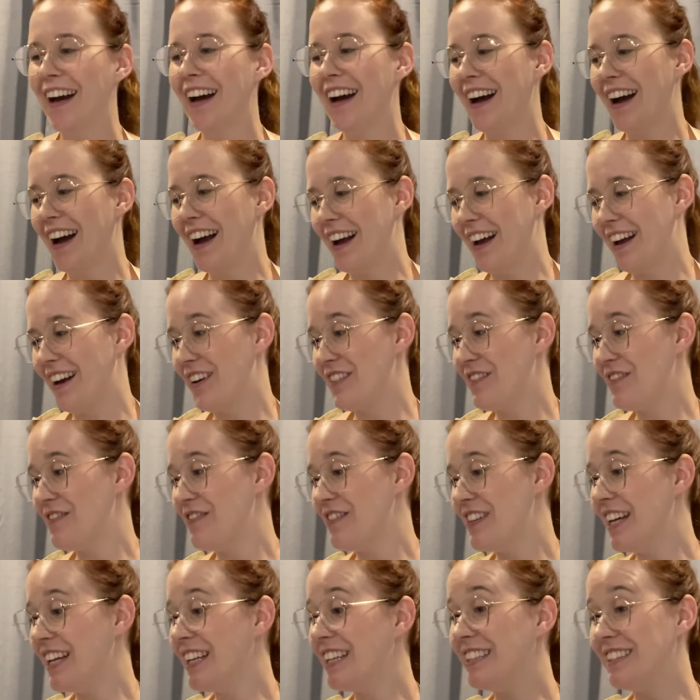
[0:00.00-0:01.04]

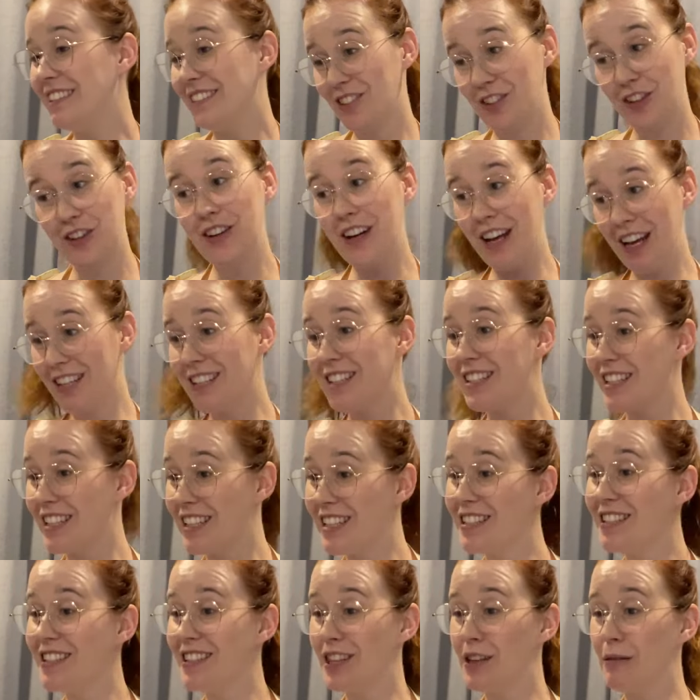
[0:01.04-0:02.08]
So next
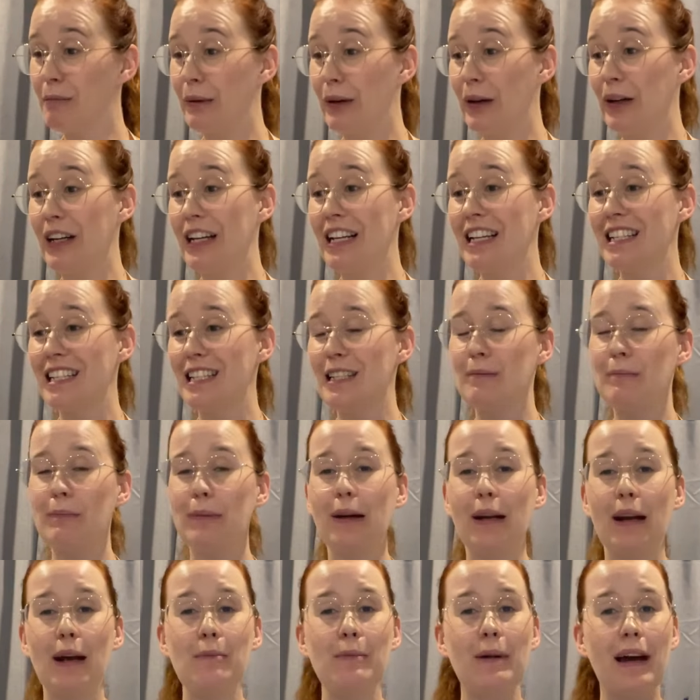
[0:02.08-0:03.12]
is the bodice,
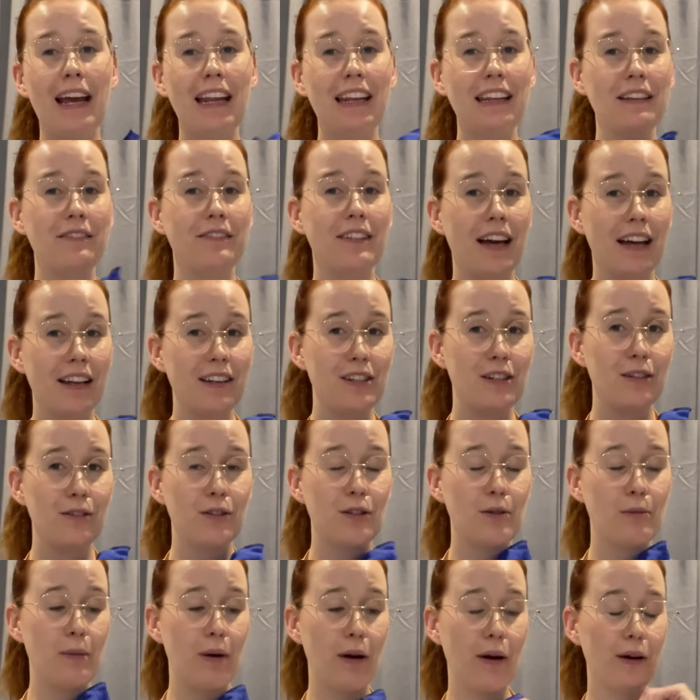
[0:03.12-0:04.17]
but I might leave that until
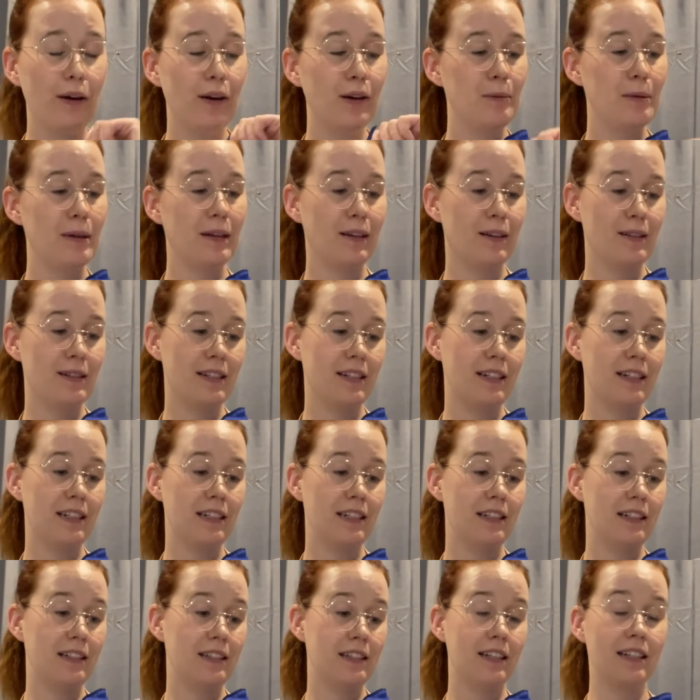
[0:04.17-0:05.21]
tomorrow because it
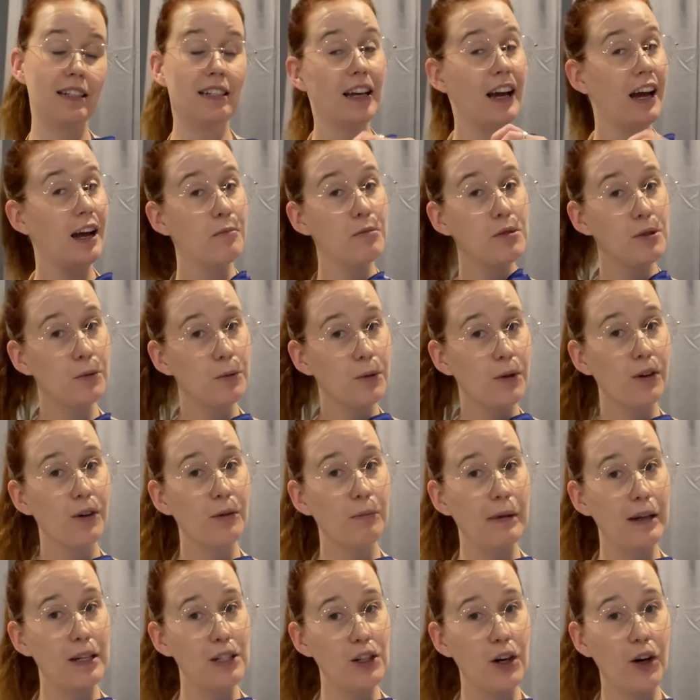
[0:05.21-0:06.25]
is time to walk
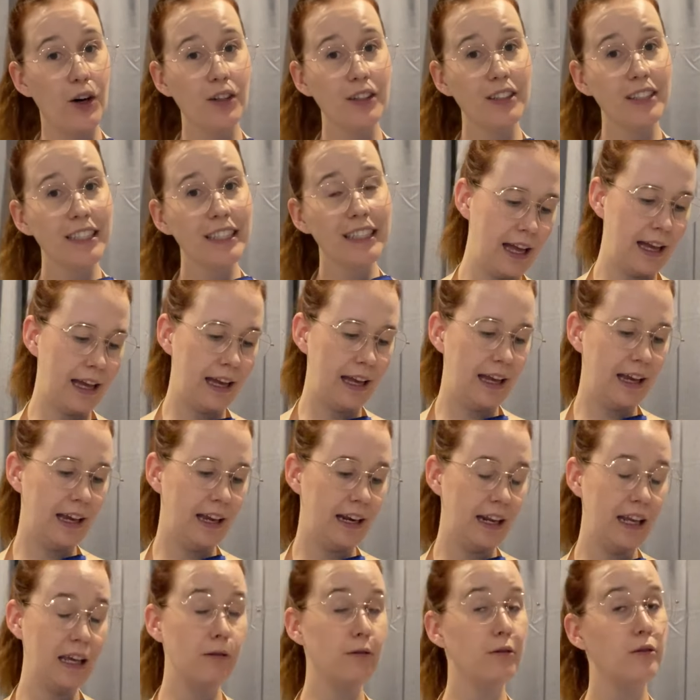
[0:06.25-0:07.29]
my dog
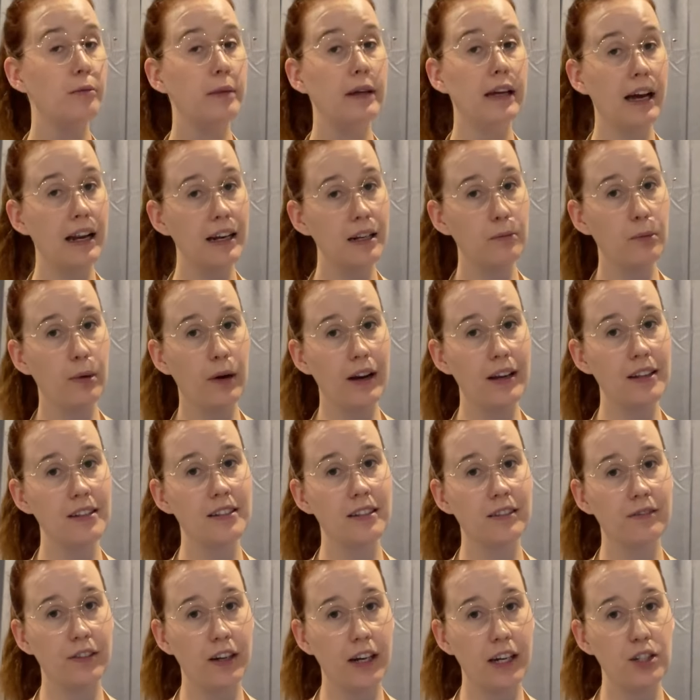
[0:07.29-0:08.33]
and he will be unimpressed
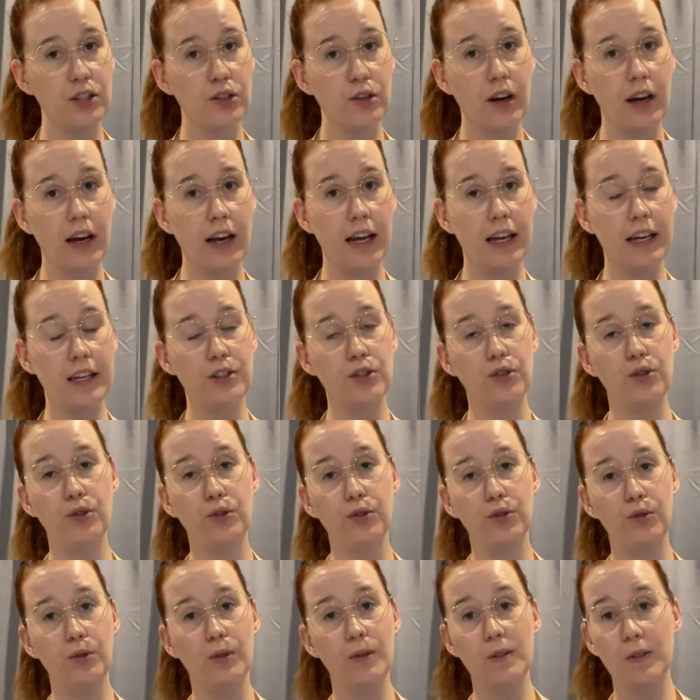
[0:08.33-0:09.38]
if I try
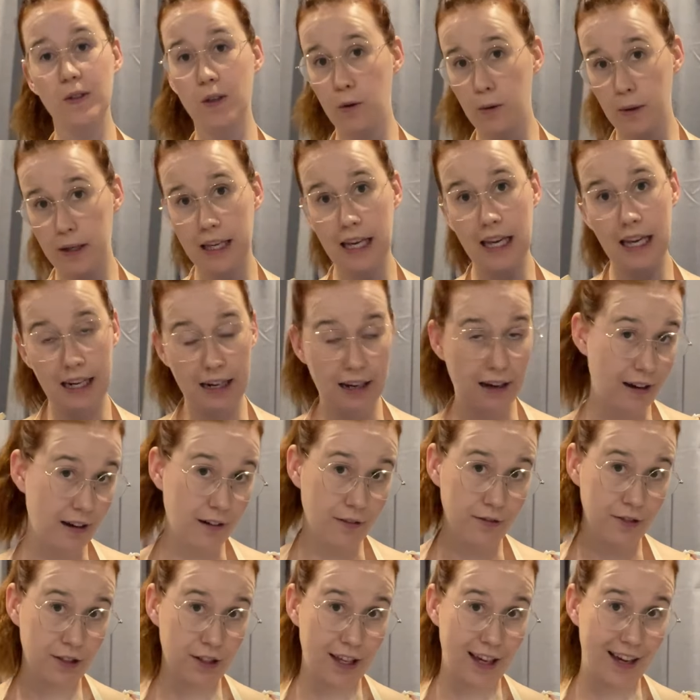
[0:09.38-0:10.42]
to sew again
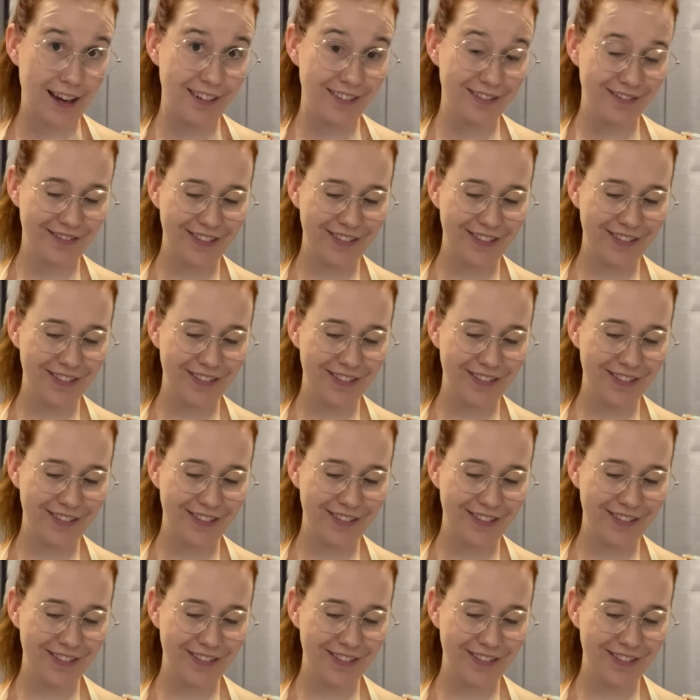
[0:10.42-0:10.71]
after that.